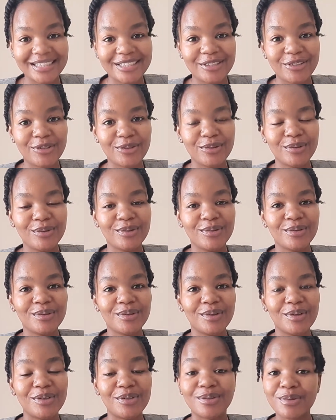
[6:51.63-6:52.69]
to
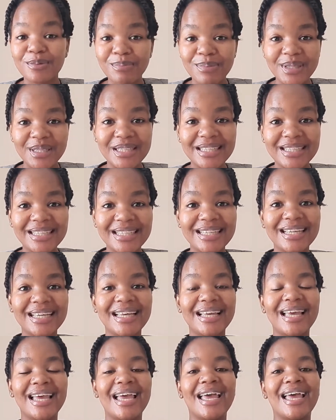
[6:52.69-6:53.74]
UP,
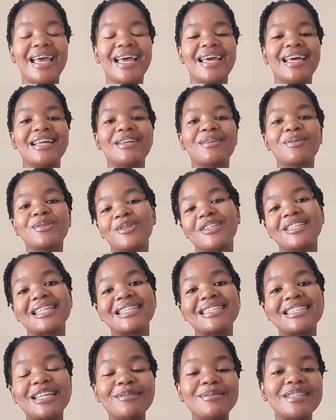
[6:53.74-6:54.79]
and also at the
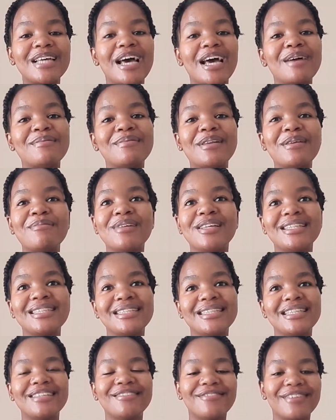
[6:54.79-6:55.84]
same time, let me
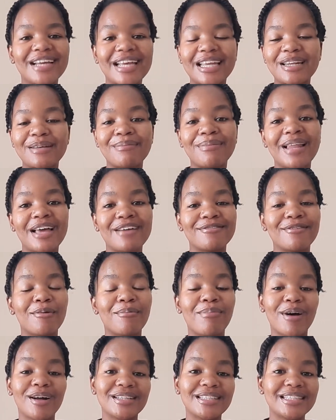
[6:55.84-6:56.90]
see if I can apply for
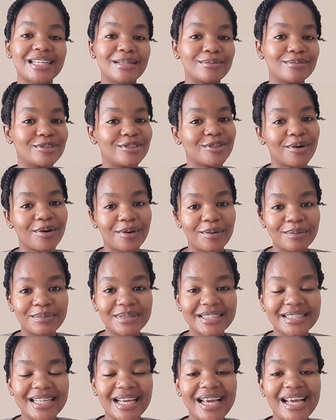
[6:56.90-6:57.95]
part-time
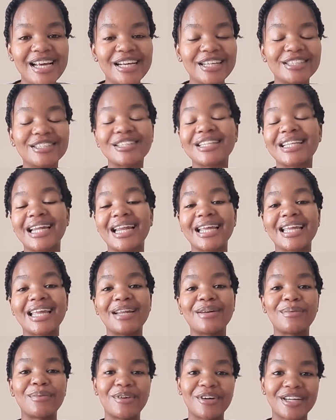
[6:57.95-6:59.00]
jobs so that I
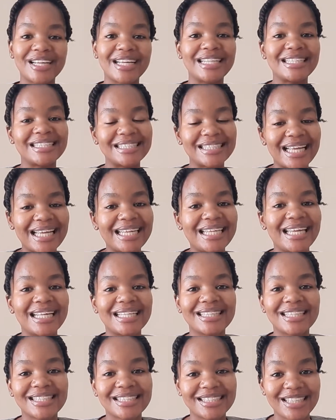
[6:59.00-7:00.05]
can work and study
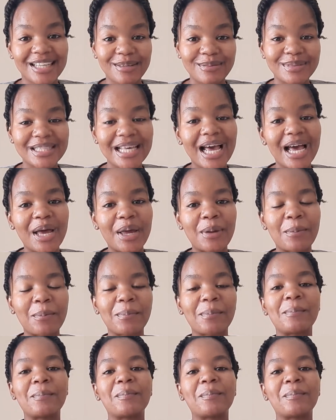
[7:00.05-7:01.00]
at the same time.